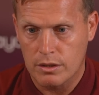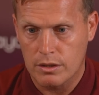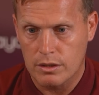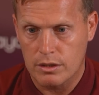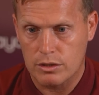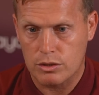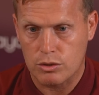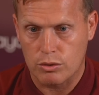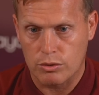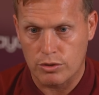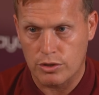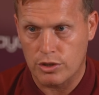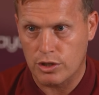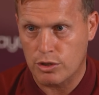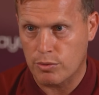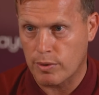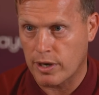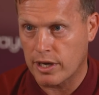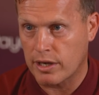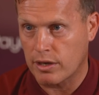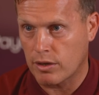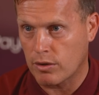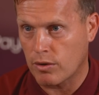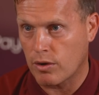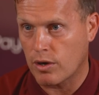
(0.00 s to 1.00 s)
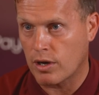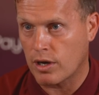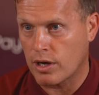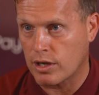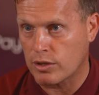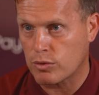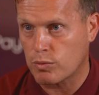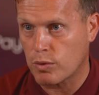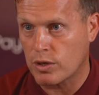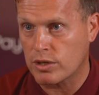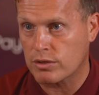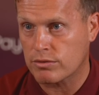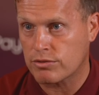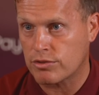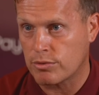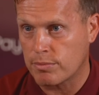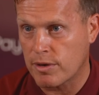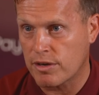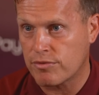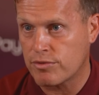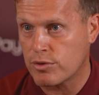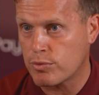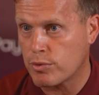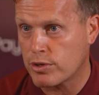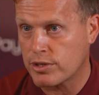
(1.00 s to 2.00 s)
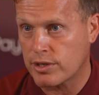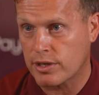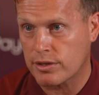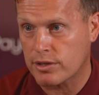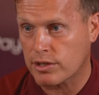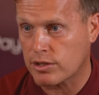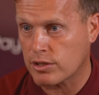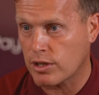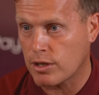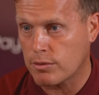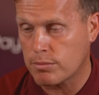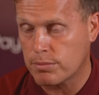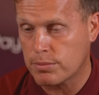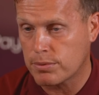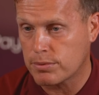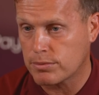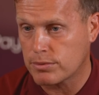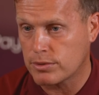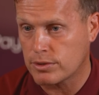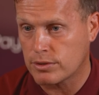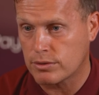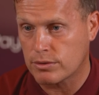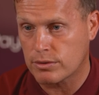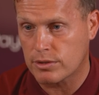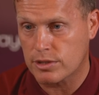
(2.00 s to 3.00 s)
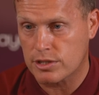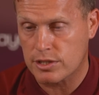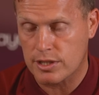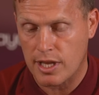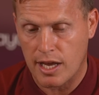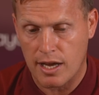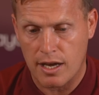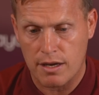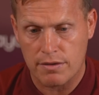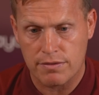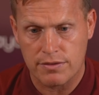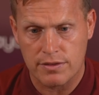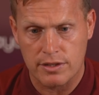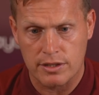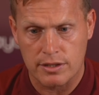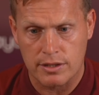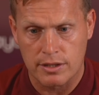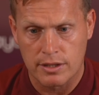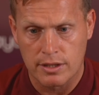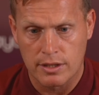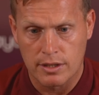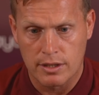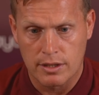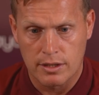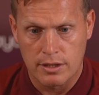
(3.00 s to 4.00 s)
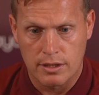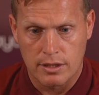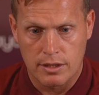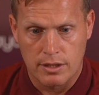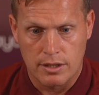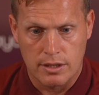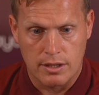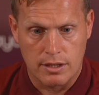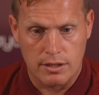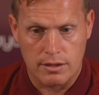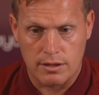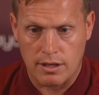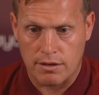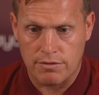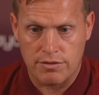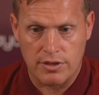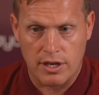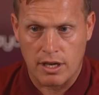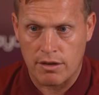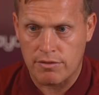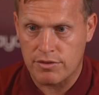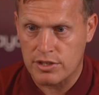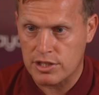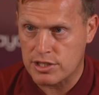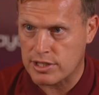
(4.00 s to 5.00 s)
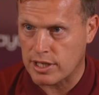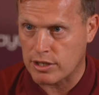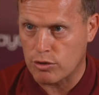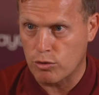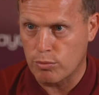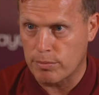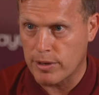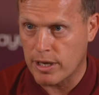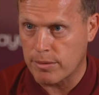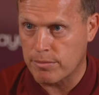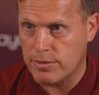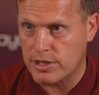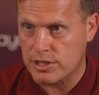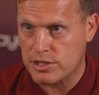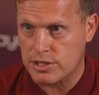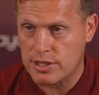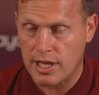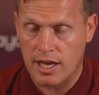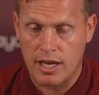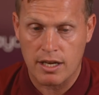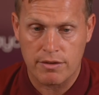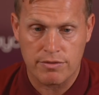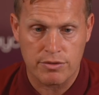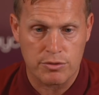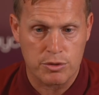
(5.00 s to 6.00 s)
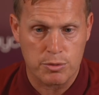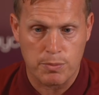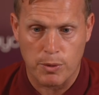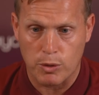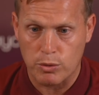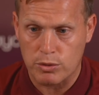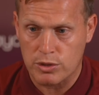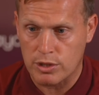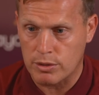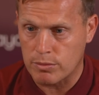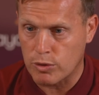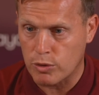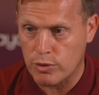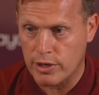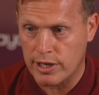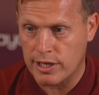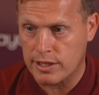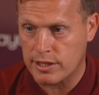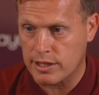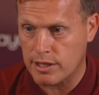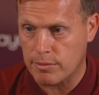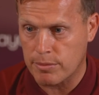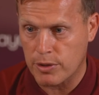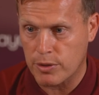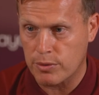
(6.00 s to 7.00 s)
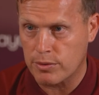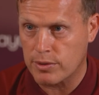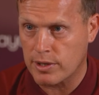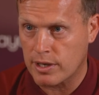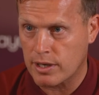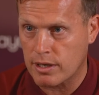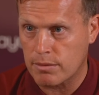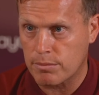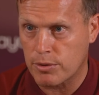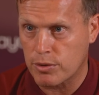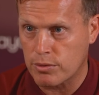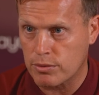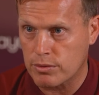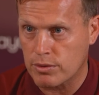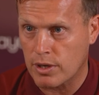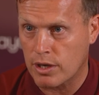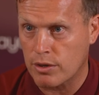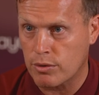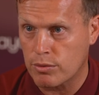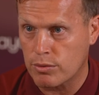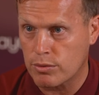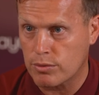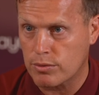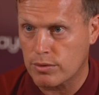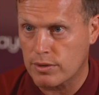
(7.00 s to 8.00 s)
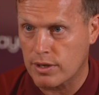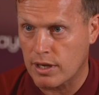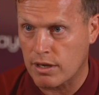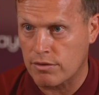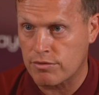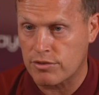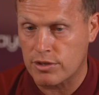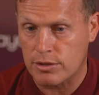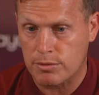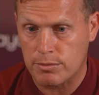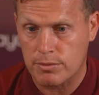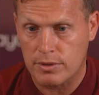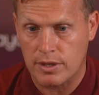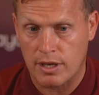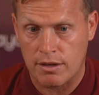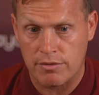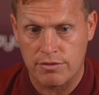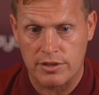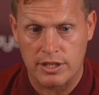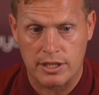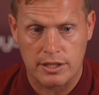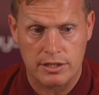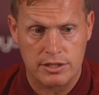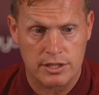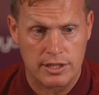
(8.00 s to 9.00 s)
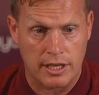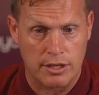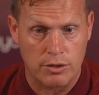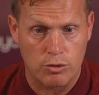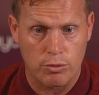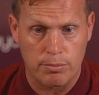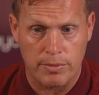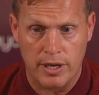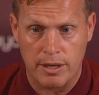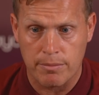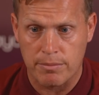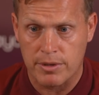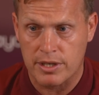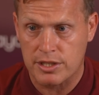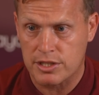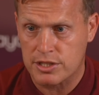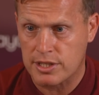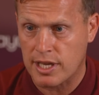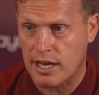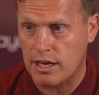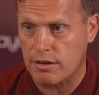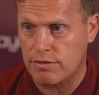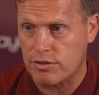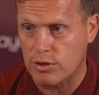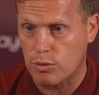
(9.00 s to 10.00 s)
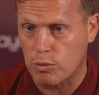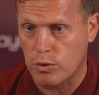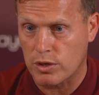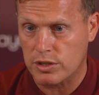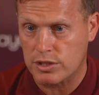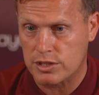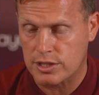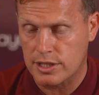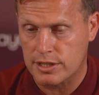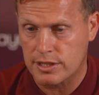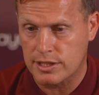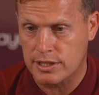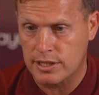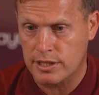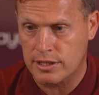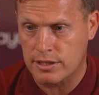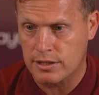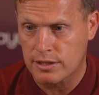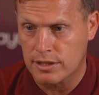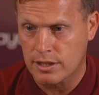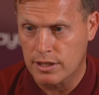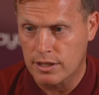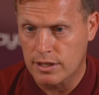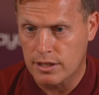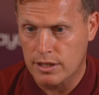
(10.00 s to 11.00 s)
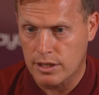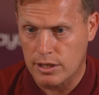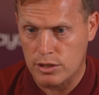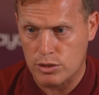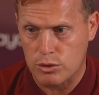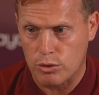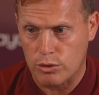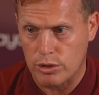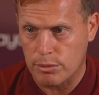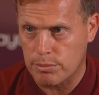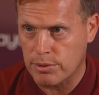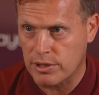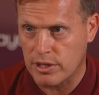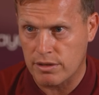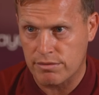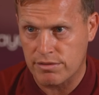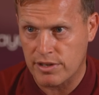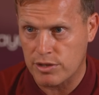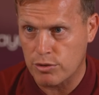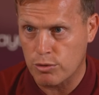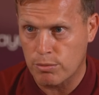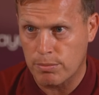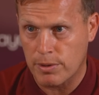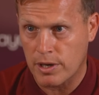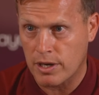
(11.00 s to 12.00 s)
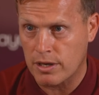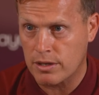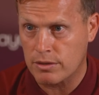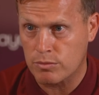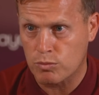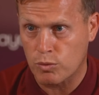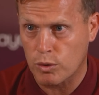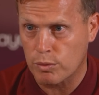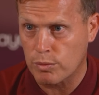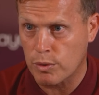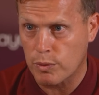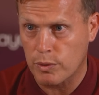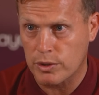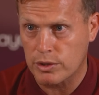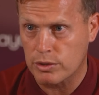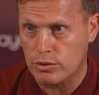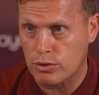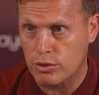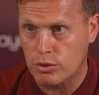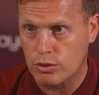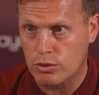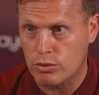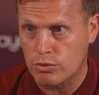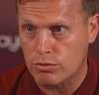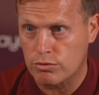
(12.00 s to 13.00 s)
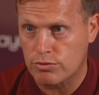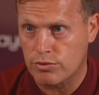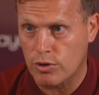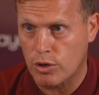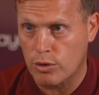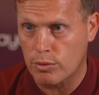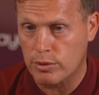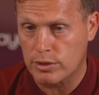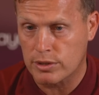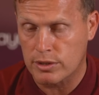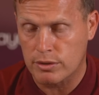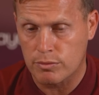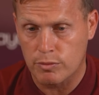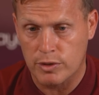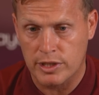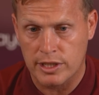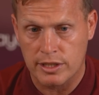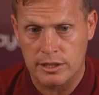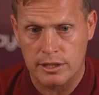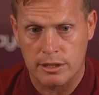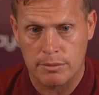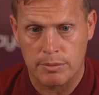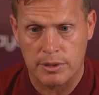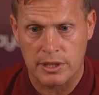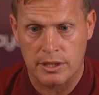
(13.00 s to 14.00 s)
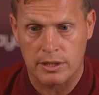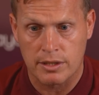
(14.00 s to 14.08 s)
It's going to require a lot of hard work from everyone at the club, you know, the staff, every single member of staff. I've spoke to them already about that, about how every single member of staff that works in here is going to play a vital part in what we want to do going forward, and we need to